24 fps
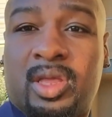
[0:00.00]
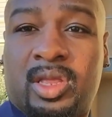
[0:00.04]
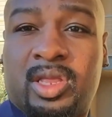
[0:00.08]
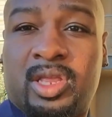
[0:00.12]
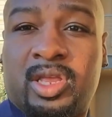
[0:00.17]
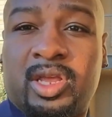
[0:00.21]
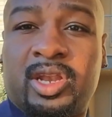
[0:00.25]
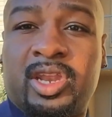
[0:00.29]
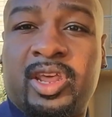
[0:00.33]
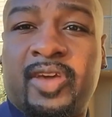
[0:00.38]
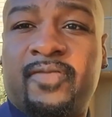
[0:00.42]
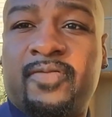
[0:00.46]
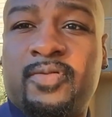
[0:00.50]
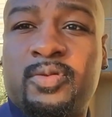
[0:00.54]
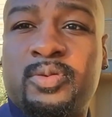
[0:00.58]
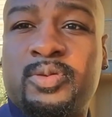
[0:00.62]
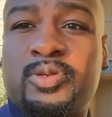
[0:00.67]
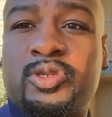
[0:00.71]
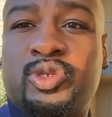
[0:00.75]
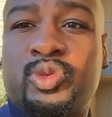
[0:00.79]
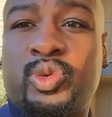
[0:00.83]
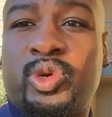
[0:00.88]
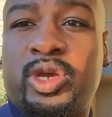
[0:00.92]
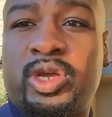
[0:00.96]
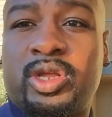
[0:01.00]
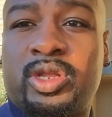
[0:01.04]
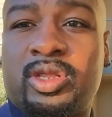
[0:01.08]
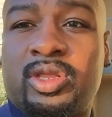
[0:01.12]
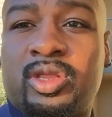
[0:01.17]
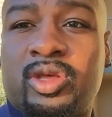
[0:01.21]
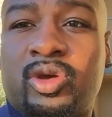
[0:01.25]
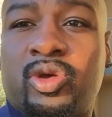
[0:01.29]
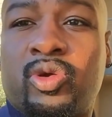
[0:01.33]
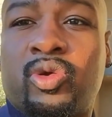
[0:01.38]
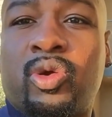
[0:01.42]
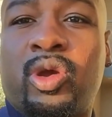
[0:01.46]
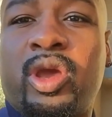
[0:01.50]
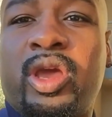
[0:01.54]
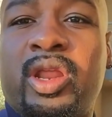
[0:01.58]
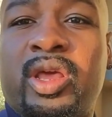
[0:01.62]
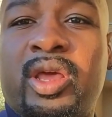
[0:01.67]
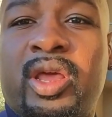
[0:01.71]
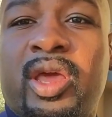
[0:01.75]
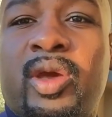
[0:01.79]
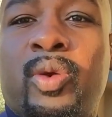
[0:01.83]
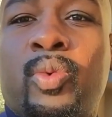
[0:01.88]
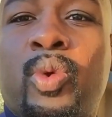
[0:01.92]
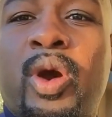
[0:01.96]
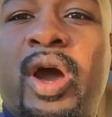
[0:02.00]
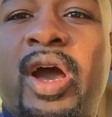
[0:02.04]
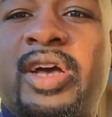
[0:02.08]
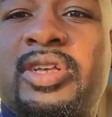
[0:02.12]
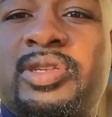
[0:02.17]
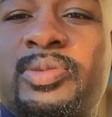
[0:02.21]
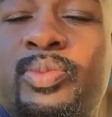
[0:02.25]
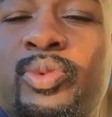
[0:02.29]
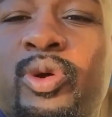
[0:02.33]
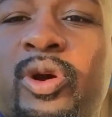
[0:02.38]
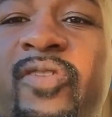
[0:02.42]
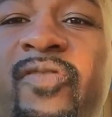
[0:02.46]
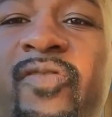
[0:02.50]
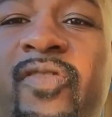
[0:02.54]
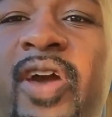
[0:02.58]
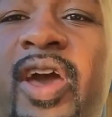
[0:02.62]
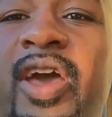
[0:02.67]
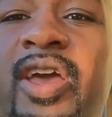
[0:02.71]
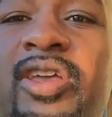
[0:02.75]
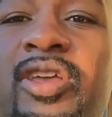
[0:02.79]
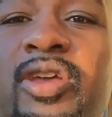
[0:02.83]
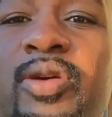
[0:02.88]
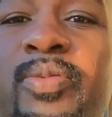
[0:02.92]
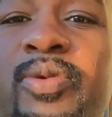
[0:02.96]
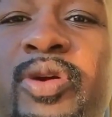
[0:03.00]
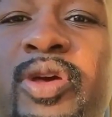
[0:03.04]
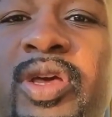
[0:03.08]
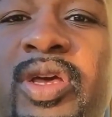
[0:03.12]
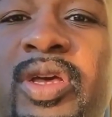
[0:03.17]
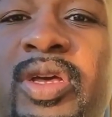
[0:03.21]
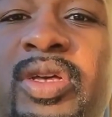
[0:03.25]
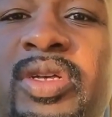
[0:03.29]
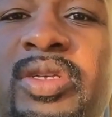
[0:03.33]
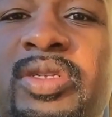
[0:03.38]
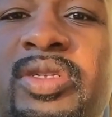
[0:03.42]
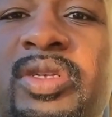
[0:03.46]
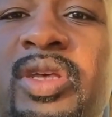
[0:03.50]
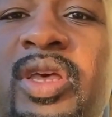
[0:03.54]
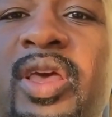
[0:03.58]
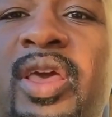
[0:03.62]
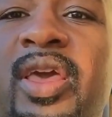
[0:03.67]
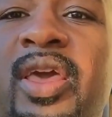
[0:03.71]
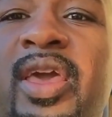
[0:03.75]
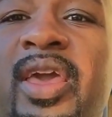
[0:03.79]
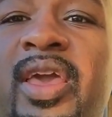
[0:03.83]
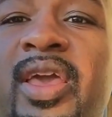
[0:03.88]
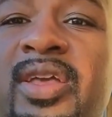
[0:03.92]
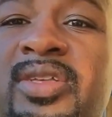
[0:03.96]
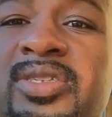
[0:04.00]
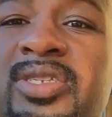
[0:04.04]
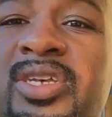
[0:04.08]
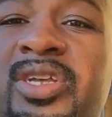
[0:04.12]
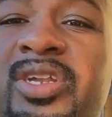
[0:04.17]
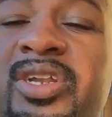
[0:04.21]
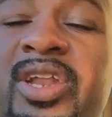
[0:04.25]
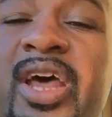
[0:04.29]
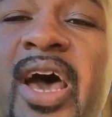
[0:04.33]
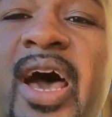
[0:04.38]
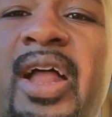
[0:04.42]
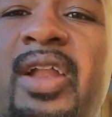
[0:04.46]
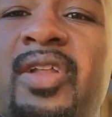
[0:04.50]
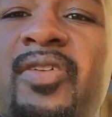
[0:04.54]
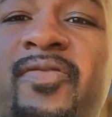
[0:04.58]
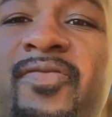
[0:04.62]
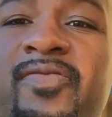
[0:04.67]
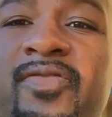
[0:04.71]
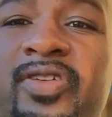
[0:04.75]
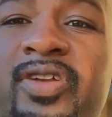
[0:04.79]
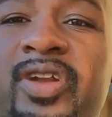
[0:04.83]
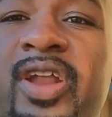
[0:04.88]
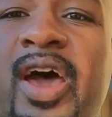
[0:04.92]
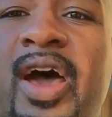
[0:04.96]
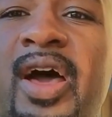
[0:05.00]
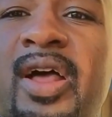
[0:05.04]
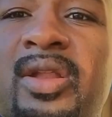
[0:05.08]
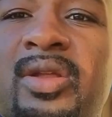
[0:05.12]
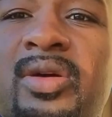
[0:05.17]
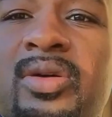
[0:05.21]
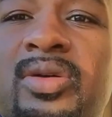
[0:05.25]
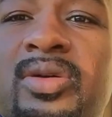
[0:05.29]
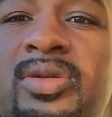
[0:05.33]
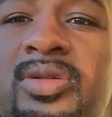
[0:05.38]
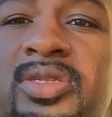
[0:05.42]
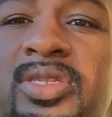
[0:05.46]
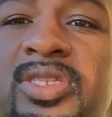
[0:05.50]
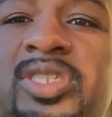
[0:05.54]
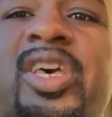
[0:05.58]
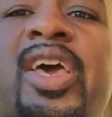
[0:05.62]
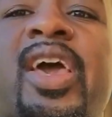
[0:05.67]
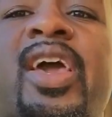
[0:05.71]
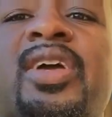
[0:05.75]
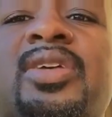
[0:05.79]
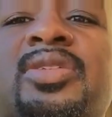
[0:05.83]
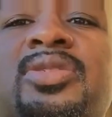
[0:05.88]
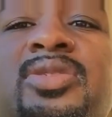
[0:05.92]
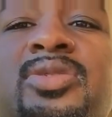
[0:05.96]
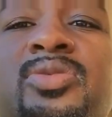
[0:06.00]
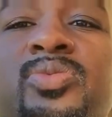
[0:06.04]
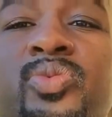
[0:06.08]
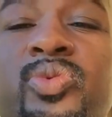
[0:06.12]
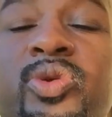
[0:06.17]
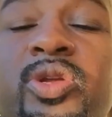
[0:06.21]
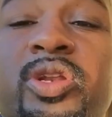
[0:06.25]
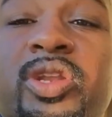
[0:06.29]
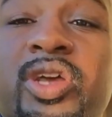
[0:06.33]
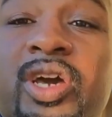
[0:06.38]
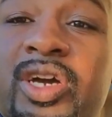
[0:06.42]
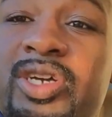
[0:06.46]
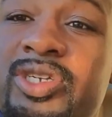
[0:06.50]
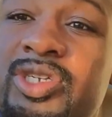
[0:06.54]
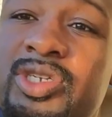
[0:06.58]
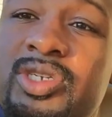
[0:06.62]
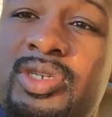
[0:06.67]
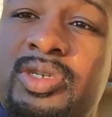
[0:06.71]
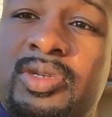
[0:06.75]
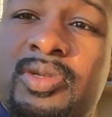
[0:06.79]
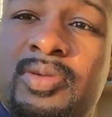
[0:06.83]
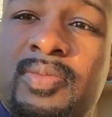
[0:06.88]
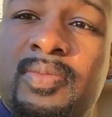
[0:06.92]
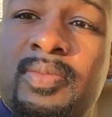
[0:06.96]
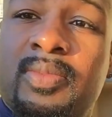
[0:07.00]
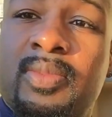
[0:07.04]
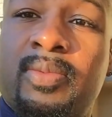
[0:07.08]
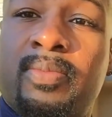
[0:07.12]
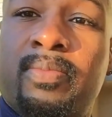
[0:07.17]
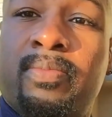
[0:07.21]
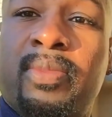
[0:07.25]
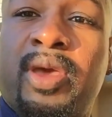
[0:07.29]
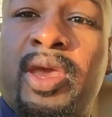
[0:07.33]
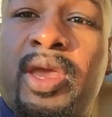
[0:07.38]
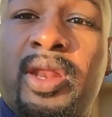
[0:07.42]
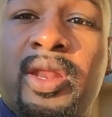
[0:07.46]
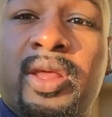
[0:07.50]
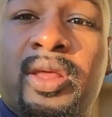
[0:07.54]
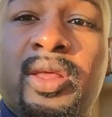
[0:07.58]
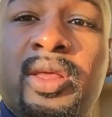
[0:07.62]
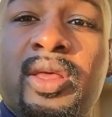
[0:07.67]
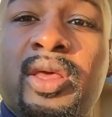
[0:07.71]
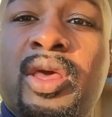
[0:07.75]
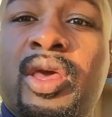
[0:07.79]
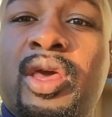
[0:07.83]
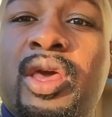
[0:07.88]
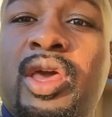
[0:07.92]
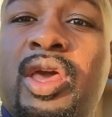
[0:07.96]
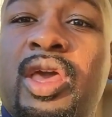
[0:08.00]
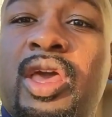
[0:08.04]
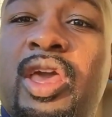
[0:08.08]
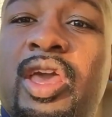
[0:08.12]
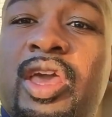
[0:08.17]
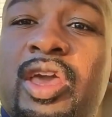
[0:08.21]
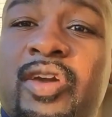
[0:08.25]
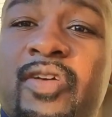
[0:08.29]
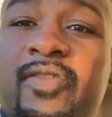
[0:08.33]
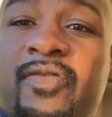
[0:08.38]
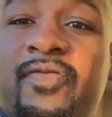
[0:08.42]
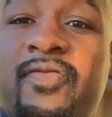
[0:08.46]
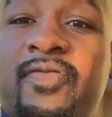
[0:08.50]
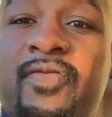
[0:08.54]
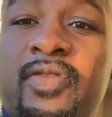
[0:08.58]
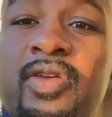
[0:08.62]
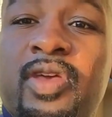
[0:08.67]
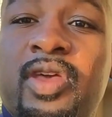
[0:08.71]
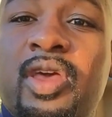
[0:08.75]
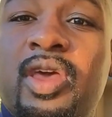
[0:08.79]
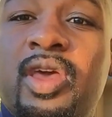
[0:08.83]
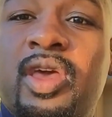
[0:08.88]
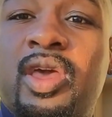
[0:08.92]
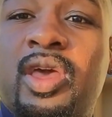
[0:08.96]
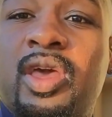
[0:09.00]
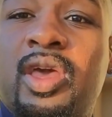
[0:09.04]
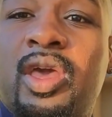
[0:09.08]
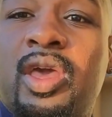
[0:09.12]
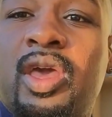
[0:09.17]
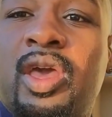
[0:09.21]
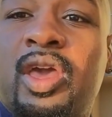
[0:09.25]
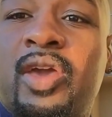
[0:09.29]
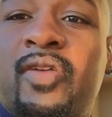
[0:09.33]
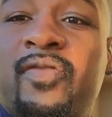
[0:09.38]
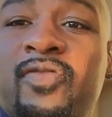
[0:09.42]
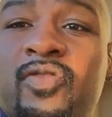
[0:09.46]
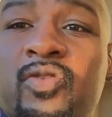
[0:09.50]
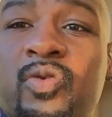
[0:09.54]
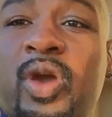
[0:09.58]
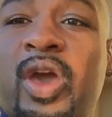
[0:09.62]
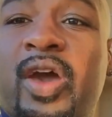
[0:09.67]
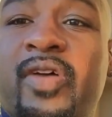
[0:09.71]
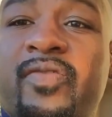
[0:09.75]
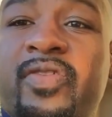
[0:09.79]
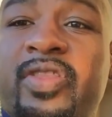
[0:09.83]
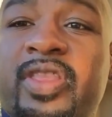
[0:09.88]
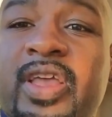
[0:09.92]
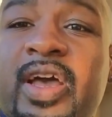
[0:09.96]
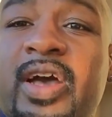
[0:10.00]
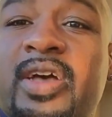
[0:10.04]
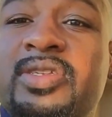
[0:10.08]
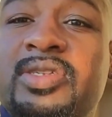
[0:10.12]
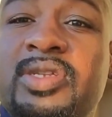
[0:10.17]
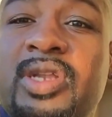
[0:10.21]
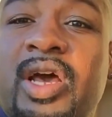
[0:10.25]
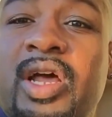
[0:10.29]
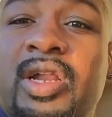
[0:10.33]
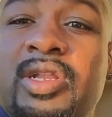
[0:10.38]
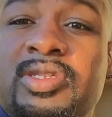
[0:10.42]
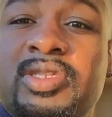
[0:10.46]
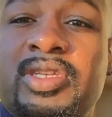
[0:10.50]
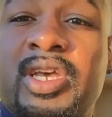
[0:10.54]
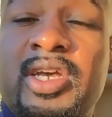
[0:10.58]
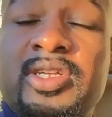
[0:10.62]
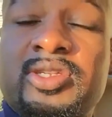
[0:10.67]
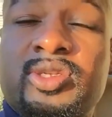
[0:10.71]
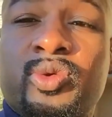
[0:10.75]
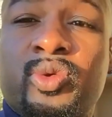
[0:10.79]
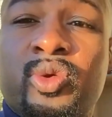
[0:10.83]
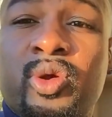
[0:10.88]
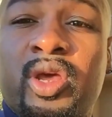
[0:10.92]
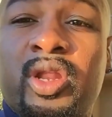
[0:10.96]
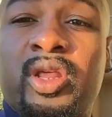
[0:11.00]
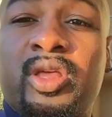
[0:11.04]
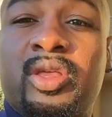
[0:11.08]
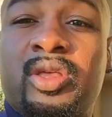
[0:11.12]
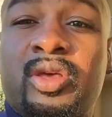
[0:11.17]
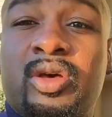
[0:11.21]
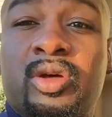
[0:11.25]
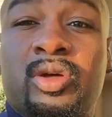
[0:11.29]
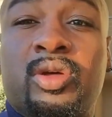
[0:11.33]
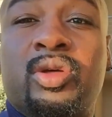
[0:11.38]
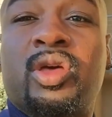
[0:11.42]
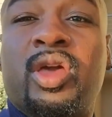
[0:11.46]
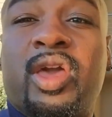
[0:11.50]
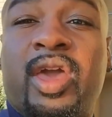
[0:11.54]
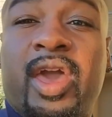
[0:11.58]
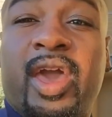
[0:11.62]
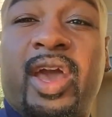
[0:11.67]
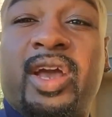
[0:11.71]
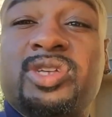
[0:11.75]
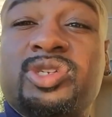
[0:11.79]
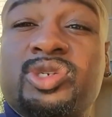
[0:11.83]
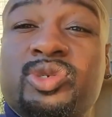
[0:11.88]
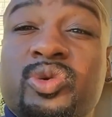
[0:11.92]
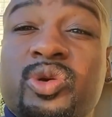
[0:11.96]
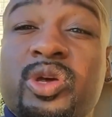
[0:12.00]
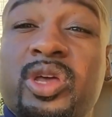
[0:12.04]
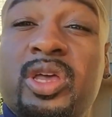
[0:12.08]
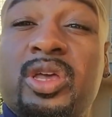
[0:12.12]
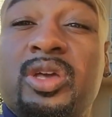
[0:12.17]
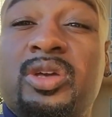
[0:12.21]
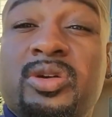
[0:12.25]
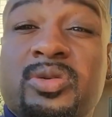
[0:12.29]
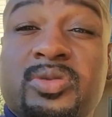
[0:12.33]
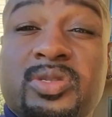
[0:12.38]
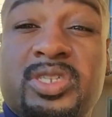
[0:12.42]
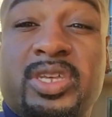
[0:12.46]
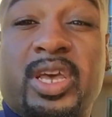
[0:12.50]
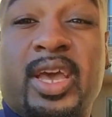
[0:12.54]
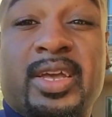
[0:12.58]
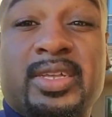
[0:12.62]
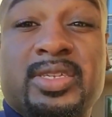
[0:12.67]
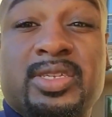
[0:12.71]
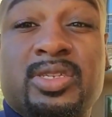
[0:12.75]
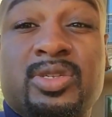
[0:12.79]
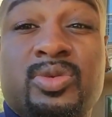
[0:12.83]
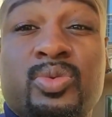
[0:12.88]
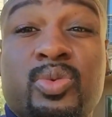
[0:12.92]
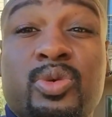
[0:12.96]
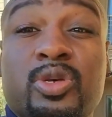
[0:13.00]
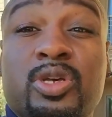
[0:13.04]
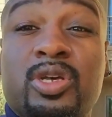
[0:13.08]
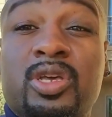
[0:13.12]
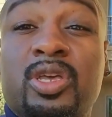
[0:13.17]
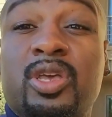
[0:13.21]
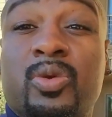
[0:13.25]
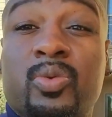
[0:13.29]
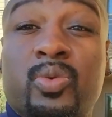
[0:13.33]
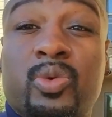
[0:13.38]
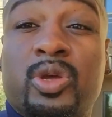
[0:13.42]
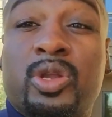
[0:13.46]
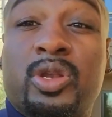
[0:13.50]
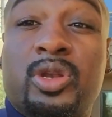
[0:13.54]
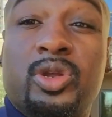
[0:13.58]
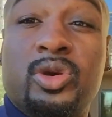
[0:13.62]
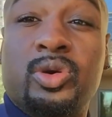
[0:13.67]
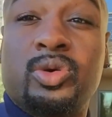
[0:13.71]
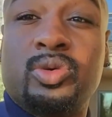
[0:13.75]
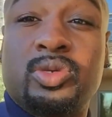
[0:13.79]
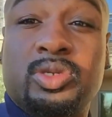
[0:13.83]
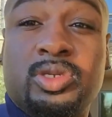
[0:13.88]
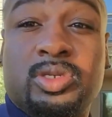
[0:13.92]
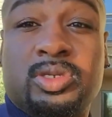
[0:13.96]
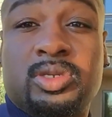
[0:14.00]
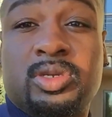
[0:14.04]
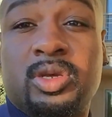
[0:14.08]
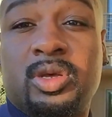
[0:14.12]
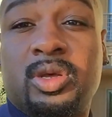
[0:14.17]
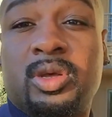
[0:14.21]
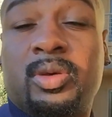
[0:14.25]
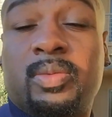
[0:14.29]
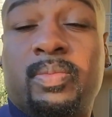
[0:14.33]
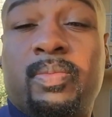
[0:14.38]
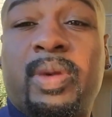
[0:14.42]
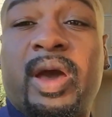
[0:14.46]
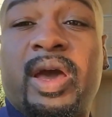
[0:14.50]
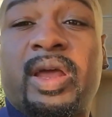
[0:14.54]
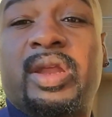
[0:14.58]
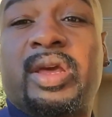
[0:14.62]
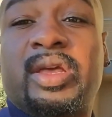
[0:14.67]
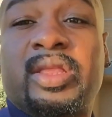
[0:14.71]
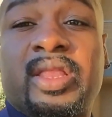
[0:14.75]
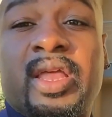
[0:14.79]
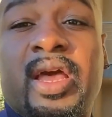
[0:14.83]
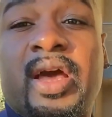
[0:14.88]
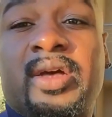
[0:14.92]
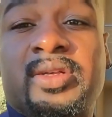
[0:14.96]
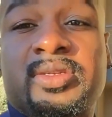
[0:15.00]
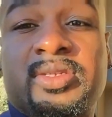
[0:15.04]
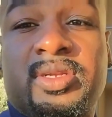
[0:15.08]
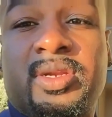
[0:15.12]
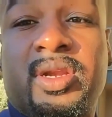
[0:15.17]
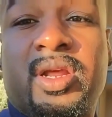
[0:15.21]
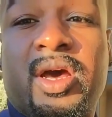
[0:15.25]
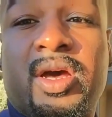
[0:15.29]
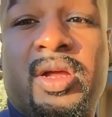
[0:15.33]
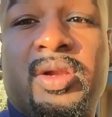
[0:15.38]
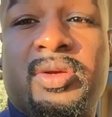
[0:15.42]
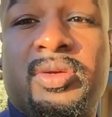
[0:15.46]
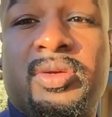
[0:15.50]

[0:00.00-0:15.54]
the difference between the credit and why it's more valuable is it's a dollar for dollar tax reduction. Meaning, if you have $1,000 tax credit, your actual income taxes will get reduced by that $1,000.